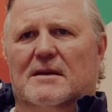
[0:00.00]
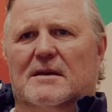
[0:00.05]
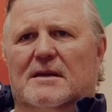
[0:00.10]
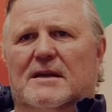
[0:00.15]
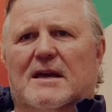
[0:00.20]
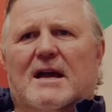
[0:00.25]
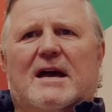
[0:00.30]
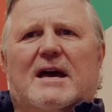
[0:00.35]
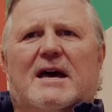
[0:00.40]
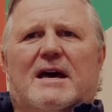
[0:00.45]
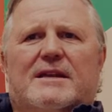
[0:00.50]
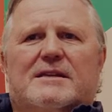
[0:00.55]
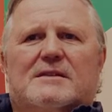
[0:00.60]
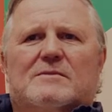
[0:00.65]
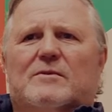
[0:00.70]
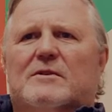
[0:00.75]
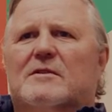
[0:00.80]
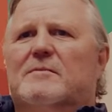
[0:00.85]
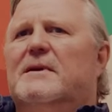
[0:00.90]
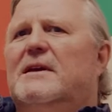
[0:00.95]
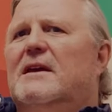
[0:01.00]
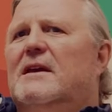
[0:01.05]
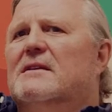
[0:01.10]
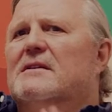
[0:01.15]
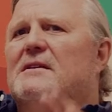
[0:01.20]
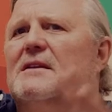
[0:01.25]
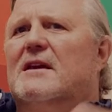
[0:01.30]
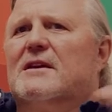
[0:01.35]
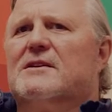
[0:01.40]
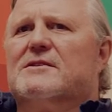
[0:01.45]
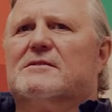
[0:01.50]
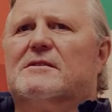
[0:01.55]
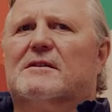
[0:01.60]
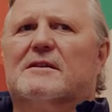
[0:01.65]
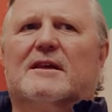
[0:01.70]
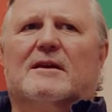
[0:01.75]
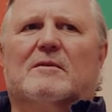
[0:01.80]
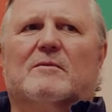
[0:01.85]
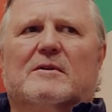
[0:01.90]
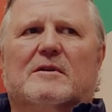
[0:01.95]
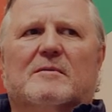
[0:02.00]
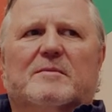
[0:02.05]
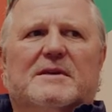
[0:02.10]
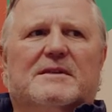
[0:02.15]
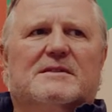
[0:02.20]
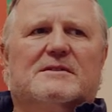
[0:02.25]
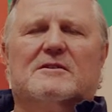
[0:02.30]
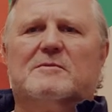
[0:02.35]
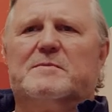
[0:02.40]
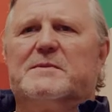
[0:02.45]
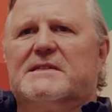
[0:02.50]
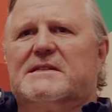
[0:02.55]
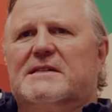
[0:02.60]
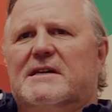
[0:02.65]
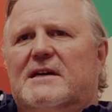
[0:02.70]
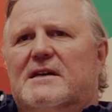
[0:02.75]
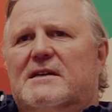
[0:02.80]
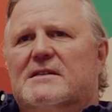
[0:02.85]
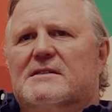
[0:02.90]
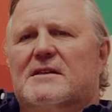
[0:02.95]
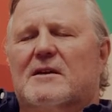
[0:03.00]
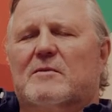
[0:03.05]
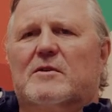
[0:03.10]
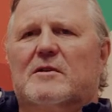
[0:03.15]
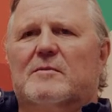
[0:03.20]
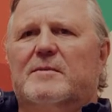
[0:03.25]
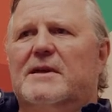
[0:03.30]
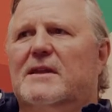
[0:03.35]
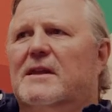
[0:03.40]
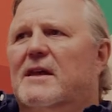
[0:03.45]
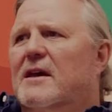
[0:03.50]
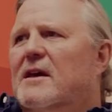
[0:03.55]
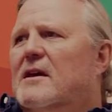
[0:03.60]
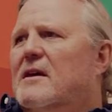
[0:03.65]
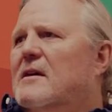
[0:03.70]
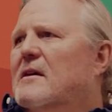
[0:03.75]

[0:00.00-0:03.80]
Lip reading: Young artists want to be international, they want to be superstars, they want to be like